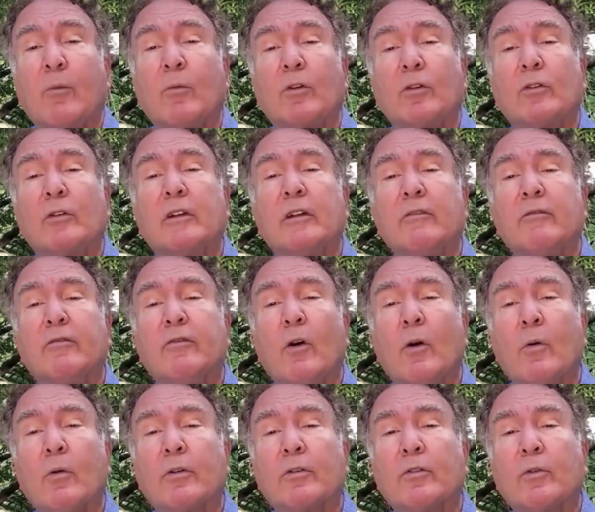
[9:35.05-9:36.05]
and we're looking
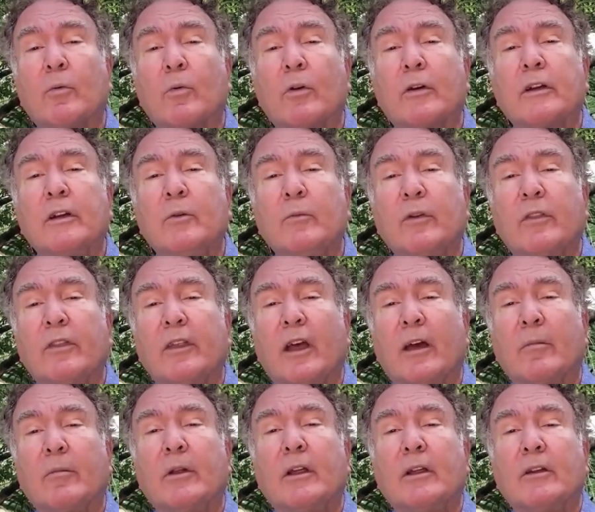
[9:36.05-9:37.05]
forward to working with
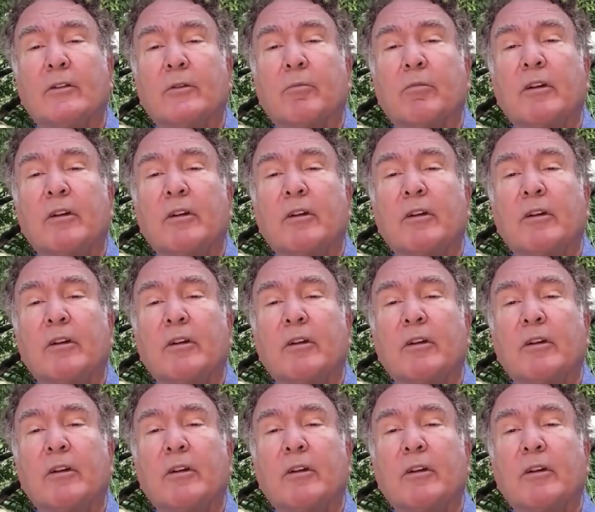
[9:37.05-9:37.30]
them